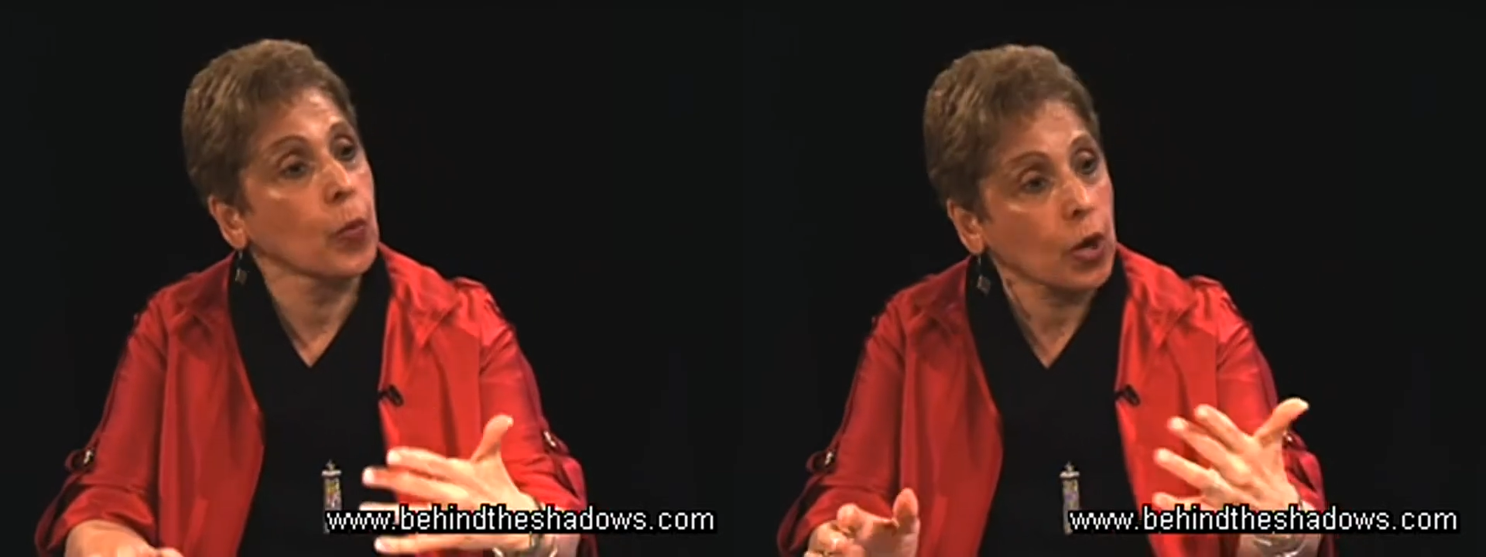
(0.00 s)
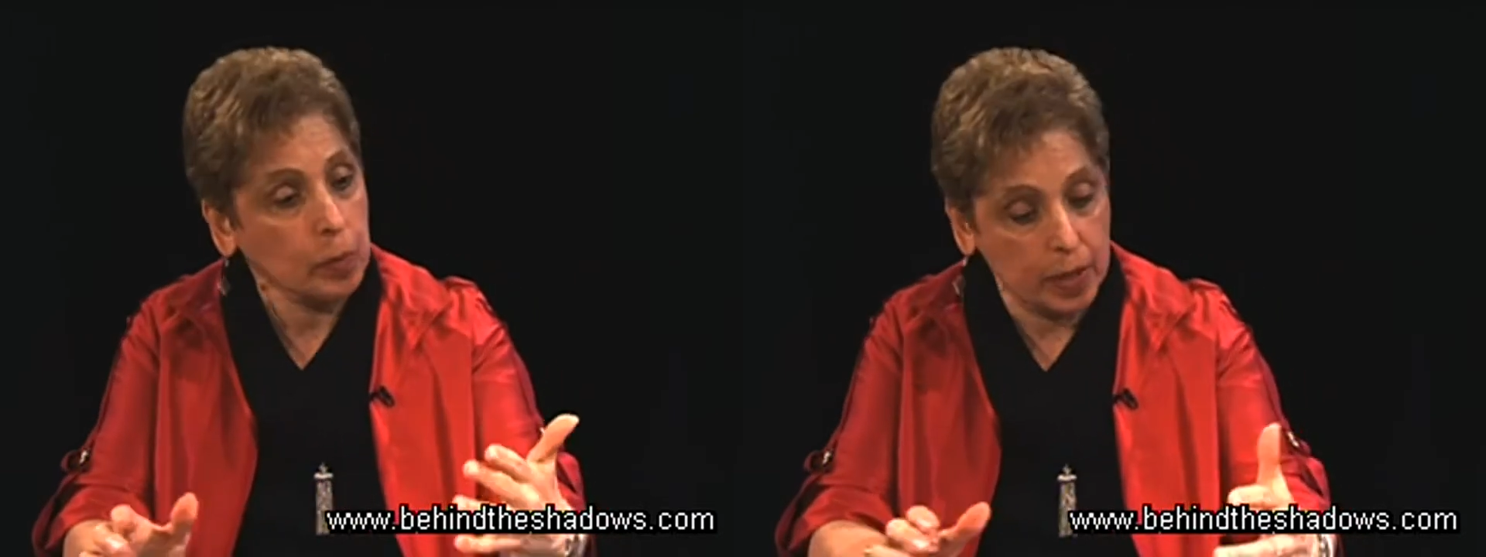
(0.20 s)

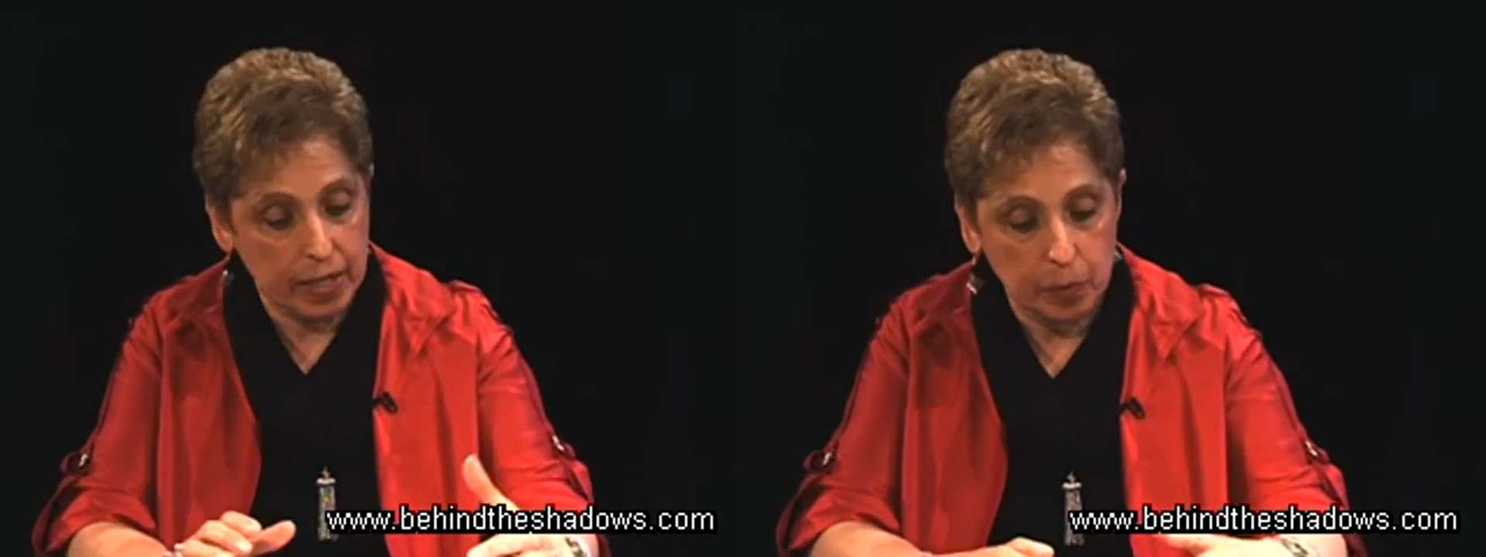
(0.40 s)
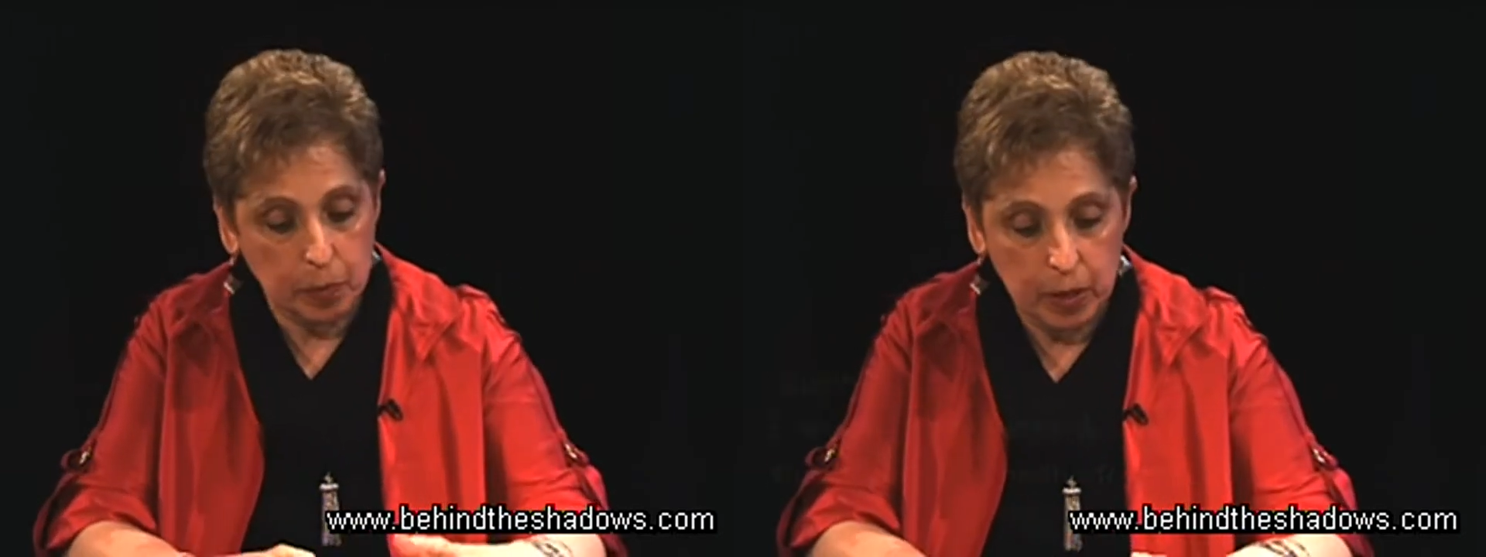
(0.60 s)

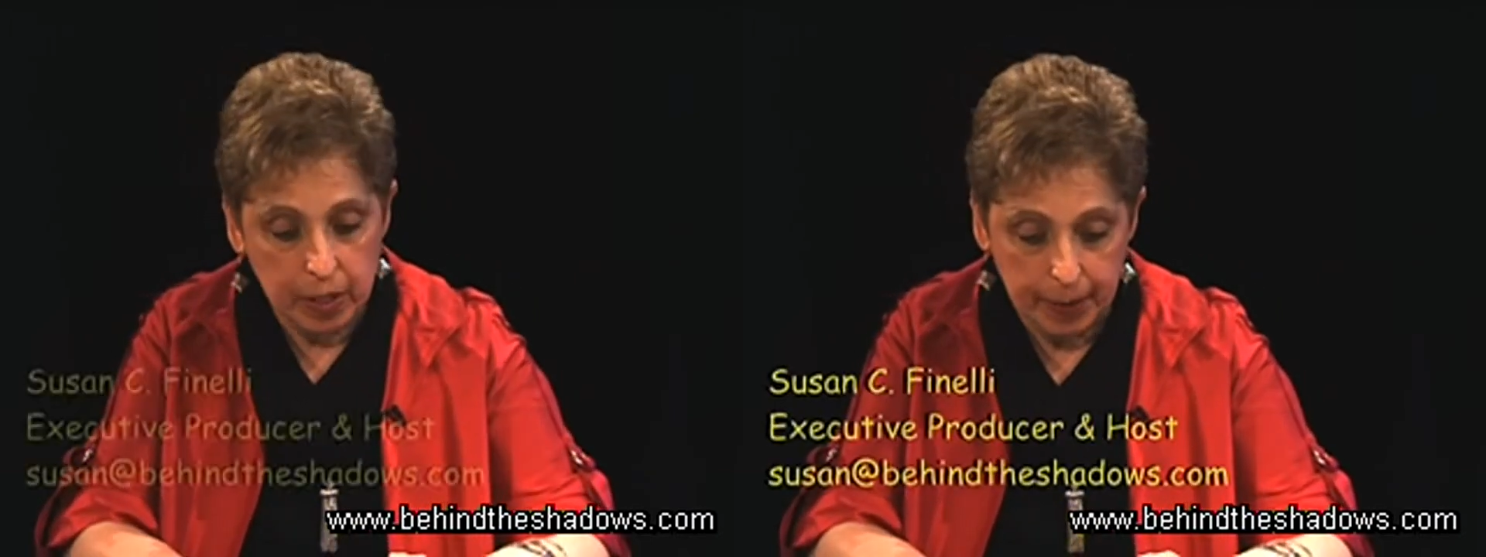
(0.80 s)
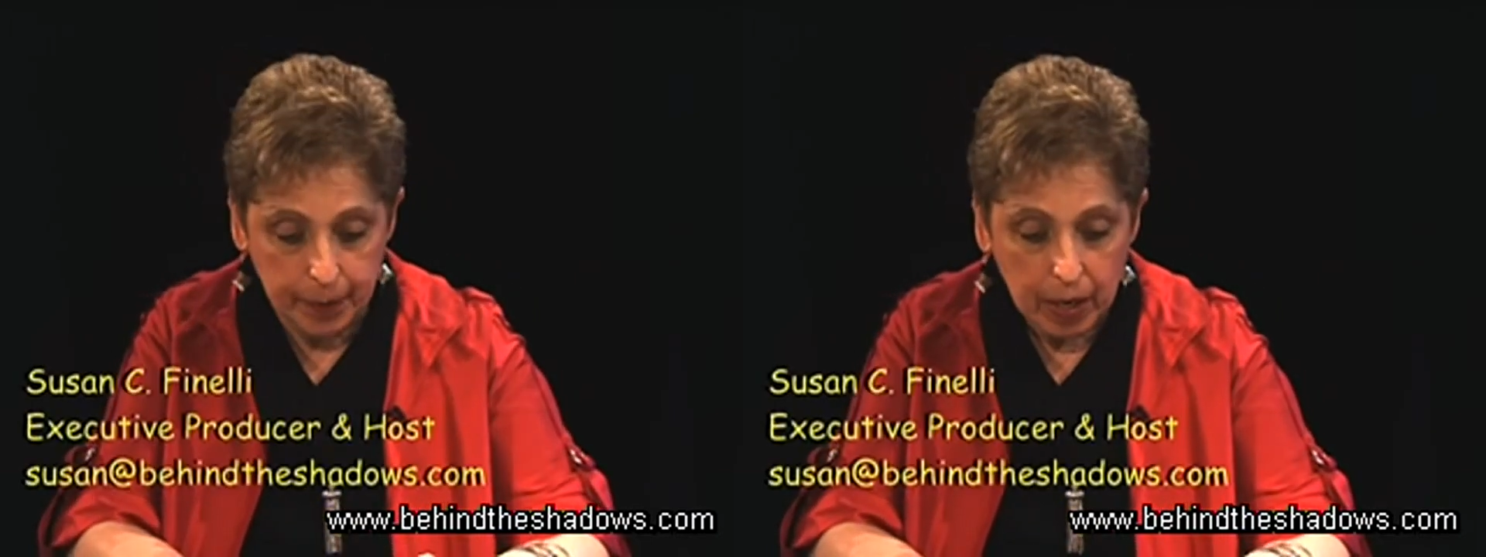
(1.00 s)
workplace
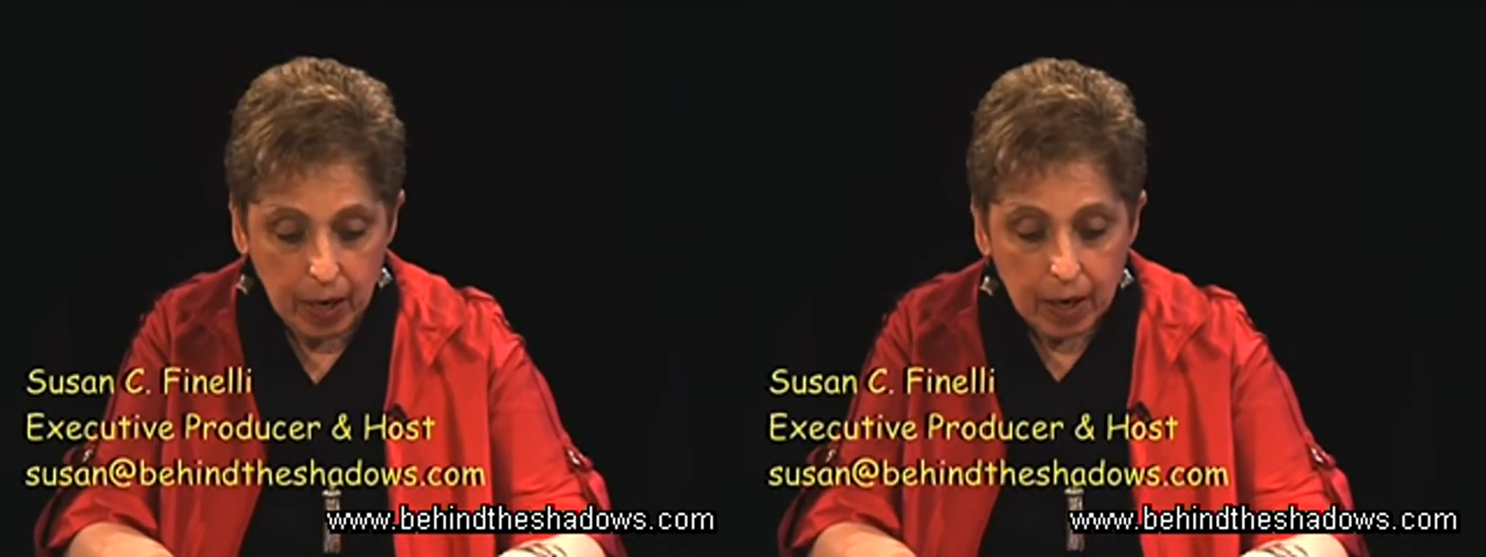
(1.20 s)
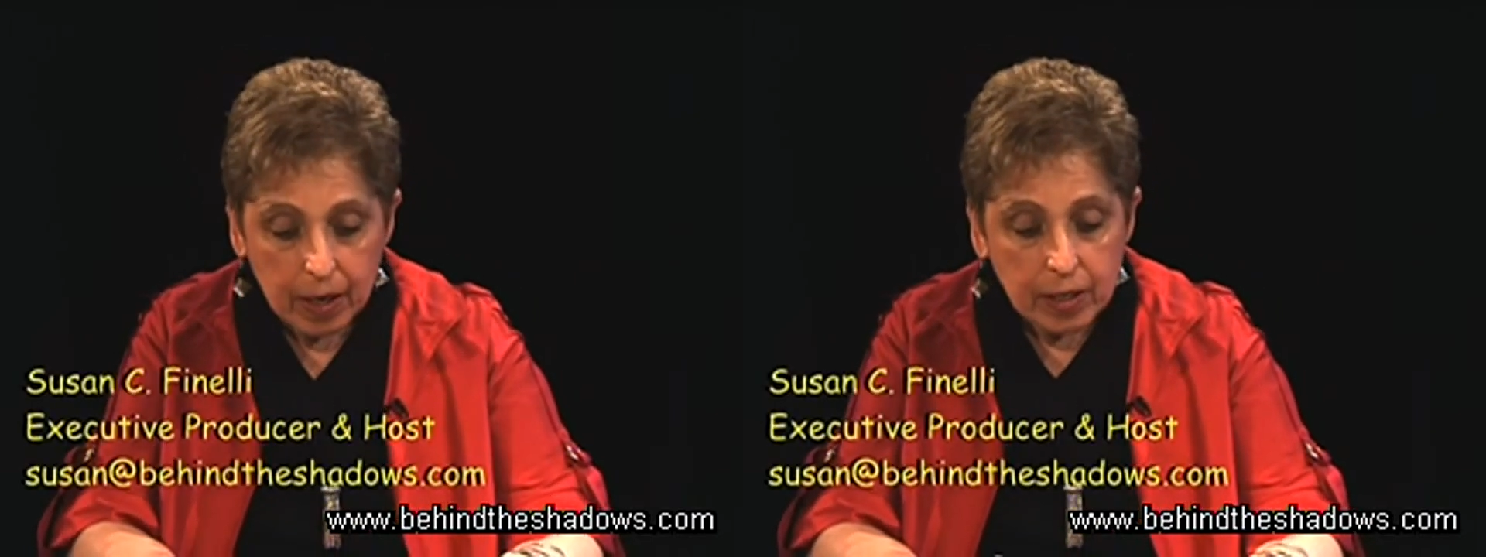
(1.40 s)
bullying.
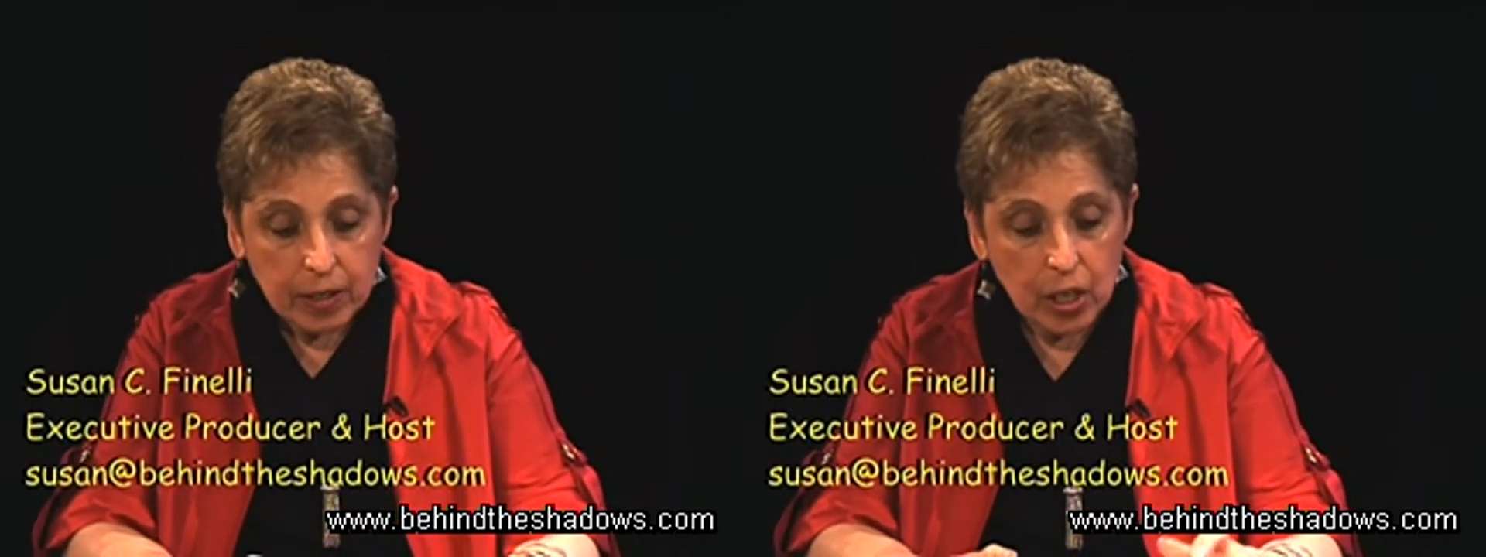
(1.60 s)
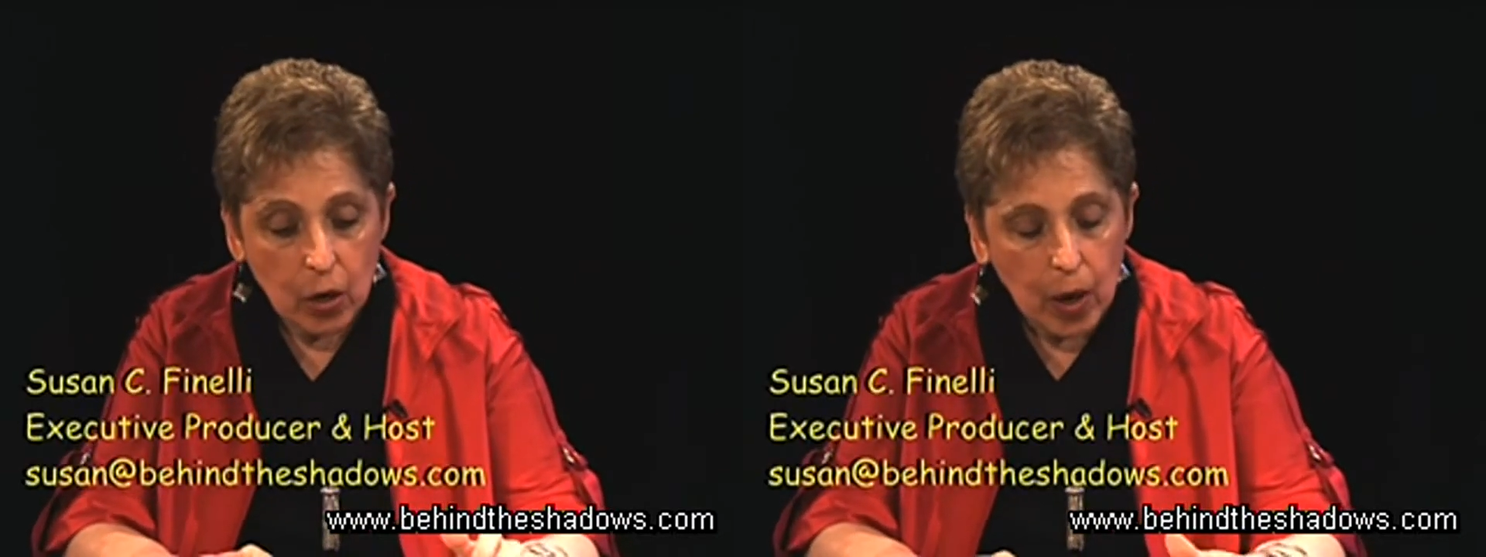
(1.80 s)

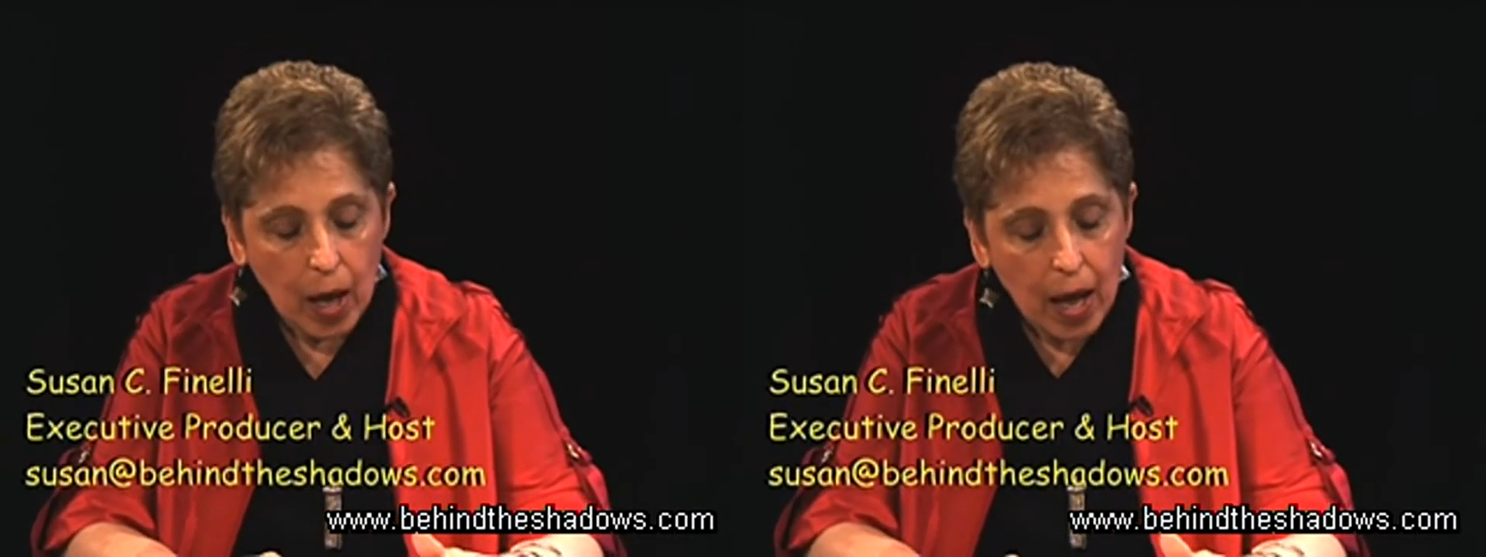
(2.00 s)
So,